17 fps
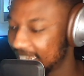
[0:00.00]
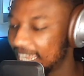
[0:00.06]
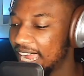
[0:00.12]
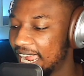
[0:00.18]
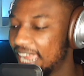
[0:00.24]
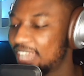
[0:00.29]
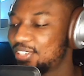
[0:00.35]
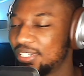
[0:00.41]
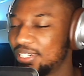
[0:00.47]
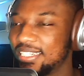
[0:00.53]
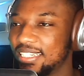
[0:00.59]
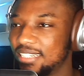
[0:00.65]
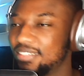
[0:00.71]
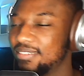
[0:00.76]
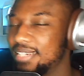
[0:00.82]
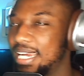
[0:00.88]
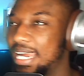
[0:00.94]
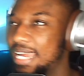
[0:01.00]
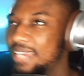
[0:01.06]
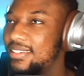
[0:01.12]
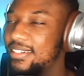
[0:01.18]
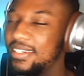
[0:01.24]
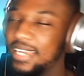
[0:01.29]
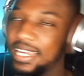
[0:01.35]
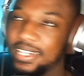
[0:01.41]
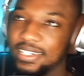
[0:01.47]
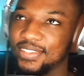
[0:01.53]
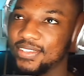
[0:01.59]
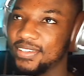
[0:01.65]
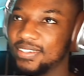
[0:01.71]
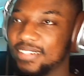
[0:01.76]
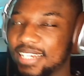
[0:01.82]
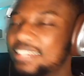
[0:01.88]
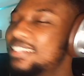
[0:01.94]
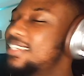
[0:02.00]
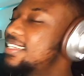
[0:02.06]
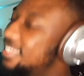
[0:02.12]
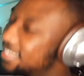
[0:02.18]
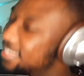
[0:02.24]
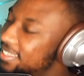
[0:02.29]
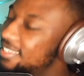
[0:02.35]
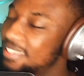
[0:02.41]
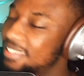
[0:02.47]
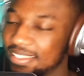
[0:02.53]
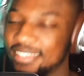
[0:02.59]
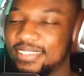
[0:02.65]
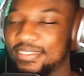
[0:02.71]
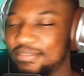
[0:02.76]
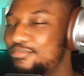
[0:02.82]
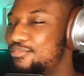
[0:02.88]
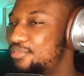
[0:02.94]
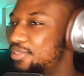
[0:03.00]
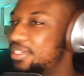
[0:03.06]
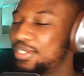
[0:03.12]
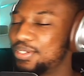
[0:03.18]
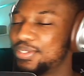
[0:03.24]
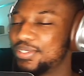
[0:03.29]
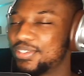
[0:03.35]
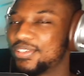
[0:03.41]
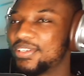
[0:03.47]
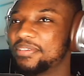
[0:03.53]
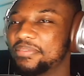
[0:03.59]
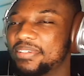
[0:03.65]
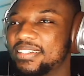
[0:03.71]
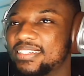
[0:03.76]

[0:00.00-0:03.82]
I actually like this song. It is really good song. We